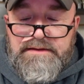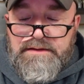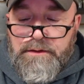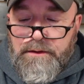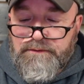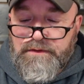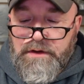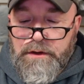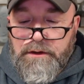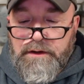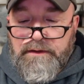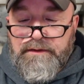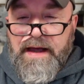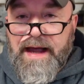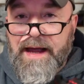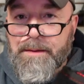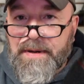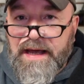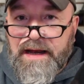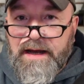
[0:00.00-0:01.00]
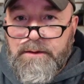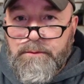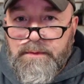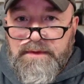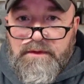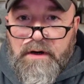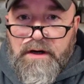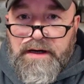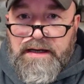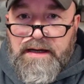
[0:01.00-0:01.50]
So if you're a diabetic,
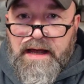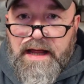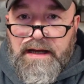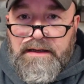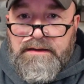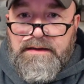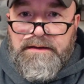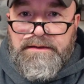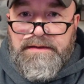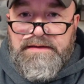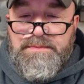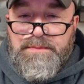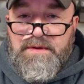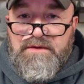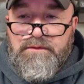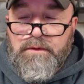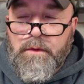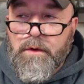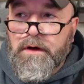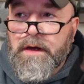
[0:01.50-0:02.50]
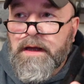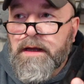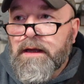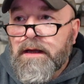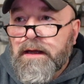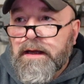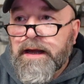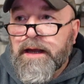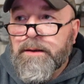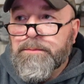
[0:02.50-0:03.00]
we've already kind of done this before,
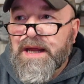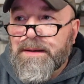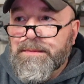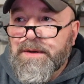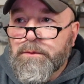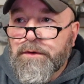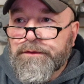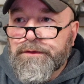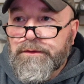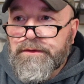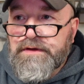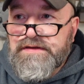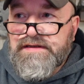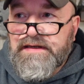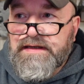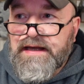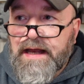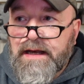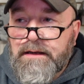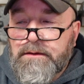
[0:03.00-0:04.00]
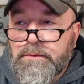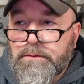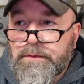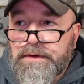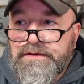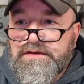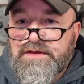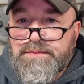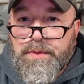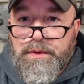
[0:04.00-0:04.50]
and maybe we'll do this again
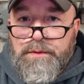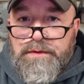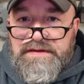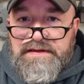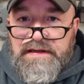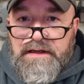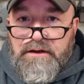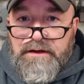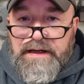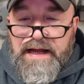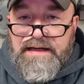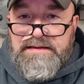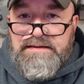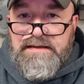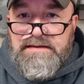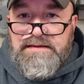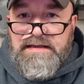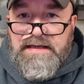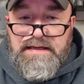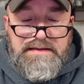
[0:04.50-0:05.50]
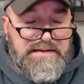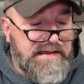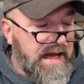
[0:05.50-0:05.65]
when Spoon's here next, because he's